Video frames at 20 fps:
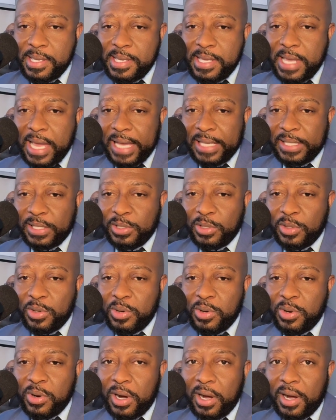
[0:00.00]
Yeah,
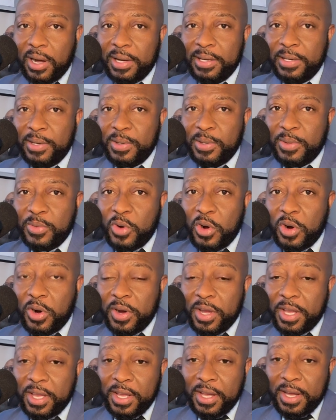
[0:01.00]
so no
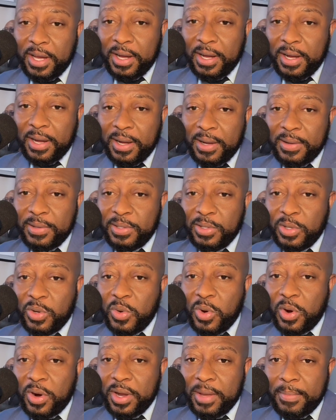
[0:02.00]
worry,
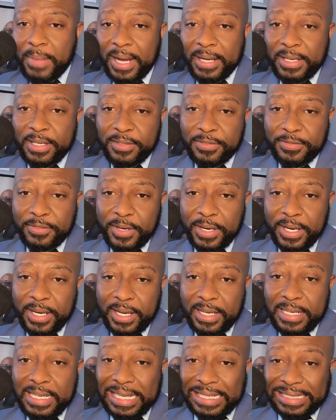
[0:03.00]
my dear
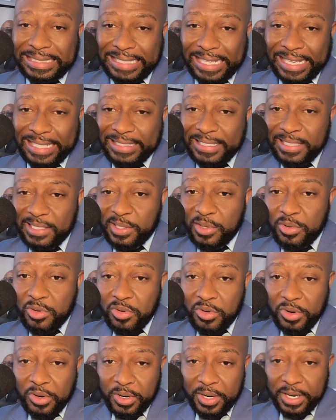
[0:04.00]
friend Nicolette.
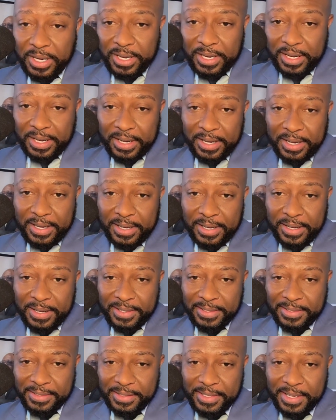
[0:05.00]
No worry.
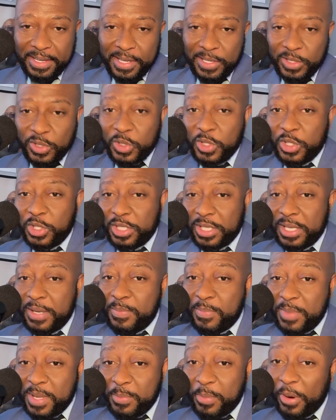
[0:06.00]
So just
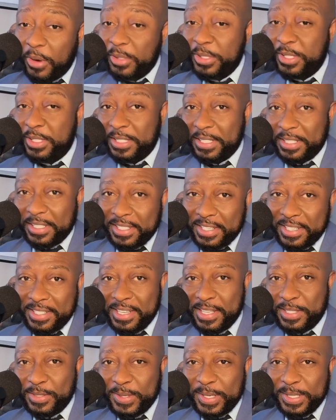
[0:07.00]
keep me posted.
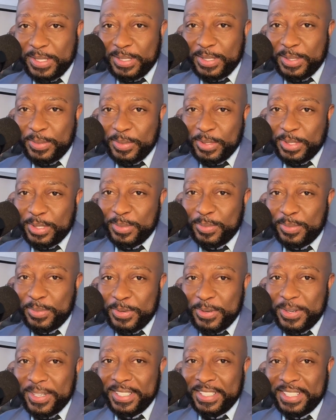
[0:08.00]
That's what's the most
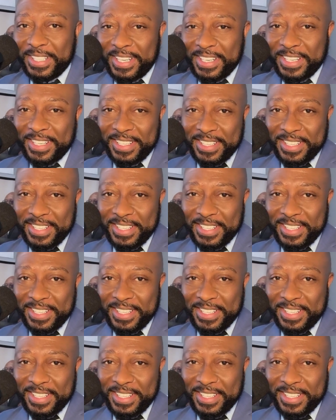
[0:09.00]
important.